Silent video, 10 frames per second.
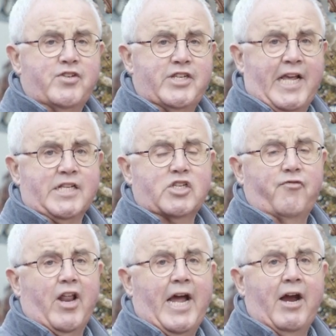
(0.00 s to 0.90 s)
dense
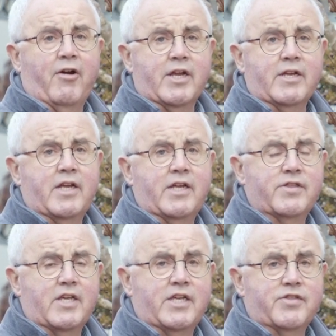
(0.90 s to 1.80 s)
flowering
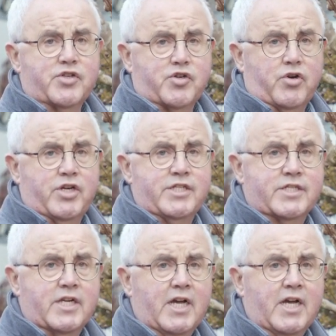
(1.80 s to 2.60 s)
in the trees.